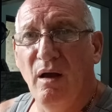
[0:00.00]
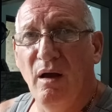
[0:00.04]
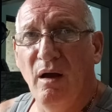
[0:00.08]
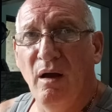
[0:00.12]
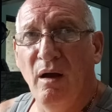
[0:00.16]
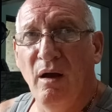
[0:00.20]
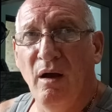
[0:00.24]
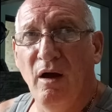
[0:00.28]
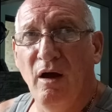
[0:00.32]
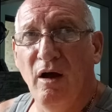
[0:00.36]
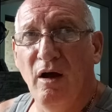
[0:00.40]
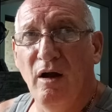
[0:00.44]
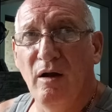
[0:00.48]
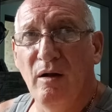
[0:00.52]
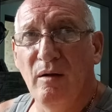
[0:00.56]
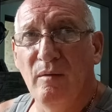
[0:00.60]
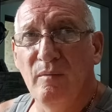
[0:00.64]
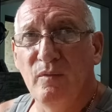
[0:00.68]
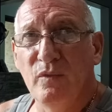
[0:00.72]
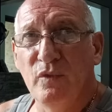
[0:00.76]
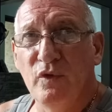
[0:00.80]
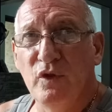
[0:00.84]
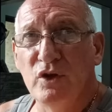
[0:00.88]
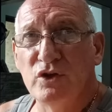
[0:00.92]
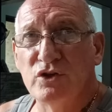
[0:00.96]

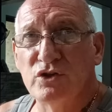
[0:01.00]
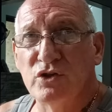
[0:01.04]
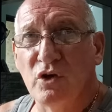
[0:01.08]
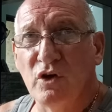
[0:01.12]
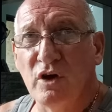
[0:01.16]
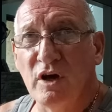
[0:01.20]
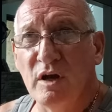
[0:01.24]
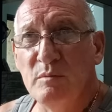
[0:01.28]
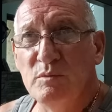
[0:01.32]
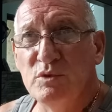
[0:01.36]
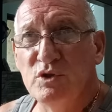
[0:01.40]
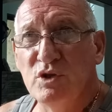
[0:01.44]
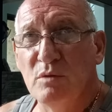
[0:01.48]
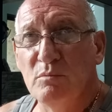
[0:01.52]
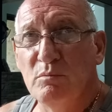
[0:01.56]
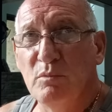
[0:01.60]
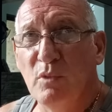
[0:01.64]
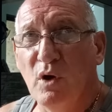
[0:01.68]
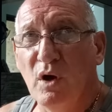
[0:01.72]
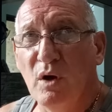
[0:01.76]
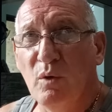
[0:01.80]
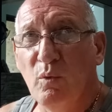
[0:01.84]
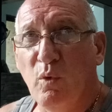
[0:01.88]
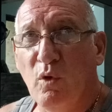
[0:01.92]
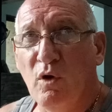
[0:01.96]
the times that
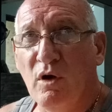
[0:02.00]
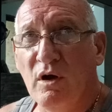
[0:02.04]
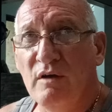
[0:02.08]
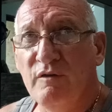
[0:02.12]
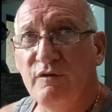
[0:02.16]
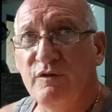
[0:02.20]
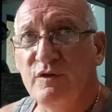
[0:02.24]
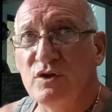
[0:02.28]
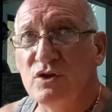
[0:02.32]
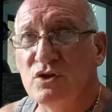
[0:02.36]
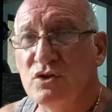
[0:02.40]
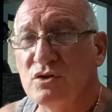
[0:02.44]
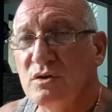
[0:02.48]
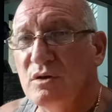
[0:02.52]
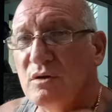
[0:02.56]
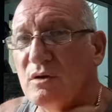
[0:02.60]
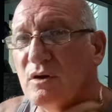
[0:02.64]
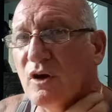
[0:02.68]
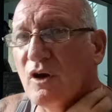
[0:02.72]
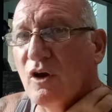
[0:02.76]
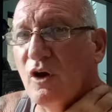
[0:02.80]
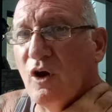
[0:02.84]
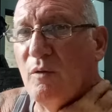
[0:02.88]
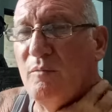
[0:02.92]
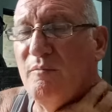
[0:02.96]
my wife is
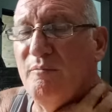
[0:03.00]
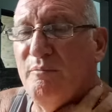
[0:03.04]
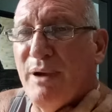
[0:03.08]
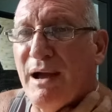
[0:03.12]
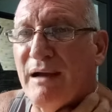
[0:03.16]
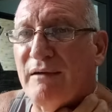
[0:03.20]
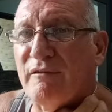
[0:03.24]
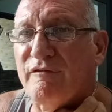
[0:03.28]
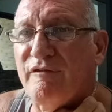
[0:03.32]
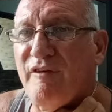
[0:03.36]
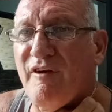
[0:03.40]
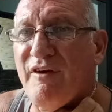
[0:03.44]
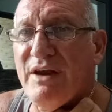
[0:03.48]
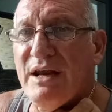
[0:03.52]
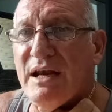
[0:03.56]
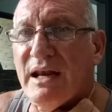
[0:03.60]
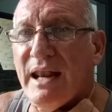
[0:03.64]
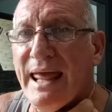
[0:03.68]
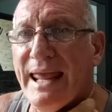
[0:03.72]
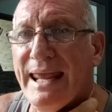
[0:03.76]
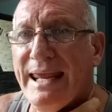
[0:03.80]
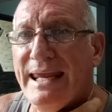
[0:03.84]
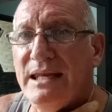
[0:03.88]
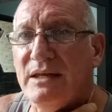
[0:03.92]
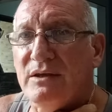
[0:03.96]
come back very
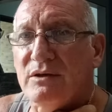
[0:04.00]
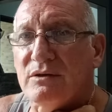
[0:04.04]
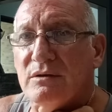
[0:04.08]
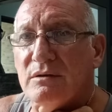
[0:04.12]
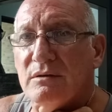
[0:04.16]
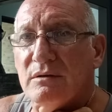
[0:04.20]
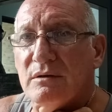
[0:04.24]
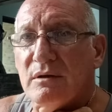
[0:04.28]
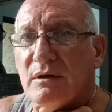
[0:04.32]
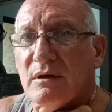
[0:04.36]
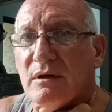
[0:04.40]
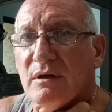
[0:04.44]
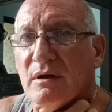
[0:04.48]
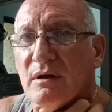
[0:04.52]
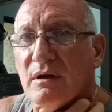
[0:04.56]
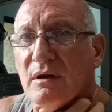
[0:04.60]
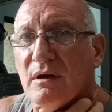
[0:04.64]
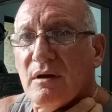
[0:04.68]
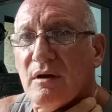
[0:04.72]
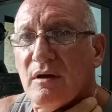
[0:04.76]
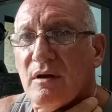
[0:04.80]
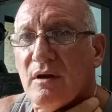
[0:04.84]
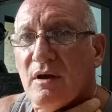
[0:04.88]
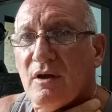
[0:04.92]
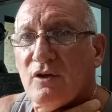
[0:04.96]
late.
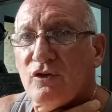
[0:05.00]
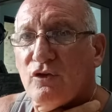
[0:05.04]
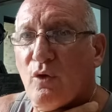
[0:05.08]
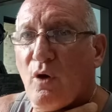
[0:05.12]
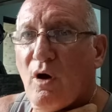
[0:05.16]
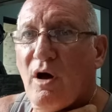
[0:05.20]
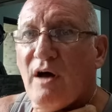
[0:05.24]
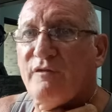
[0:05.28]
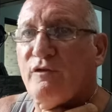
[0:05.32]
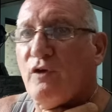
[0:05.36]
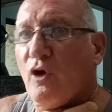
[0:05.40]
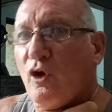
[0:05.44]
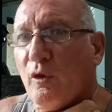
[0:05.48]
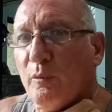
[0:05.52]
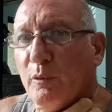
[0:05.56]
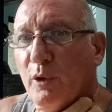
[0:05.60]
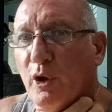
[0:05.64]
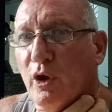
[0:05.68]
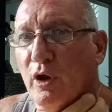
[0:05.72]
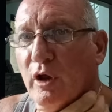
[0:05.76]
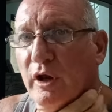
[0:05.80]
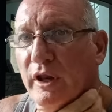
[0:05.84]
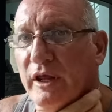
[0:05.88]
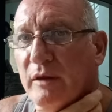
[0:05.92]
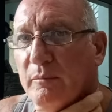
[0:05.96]
So I've gone up
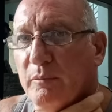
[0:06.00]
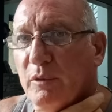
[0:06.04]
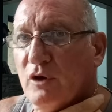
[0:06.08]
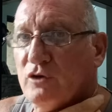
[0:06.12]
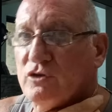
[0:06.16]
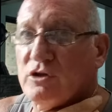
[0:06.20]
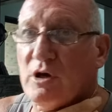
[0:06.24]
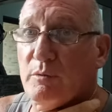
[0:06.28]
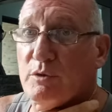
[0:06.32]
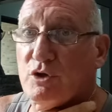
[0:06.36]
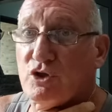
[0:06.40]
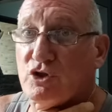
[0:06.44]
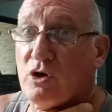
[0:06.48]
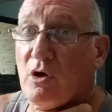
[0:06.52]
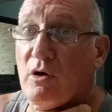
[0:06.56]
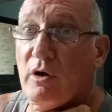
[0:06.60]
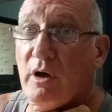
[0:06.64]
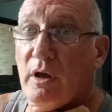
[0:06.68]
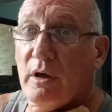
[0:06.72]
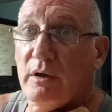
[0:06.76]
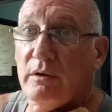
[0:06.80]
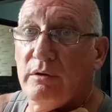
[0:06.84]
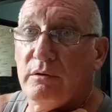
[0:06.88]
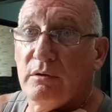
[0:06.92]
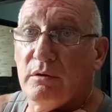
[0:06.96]
early because I was
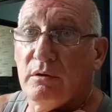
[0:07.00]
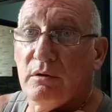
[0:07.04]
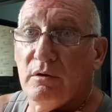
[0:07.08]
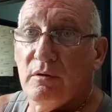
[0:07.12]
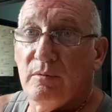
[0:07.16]
tired.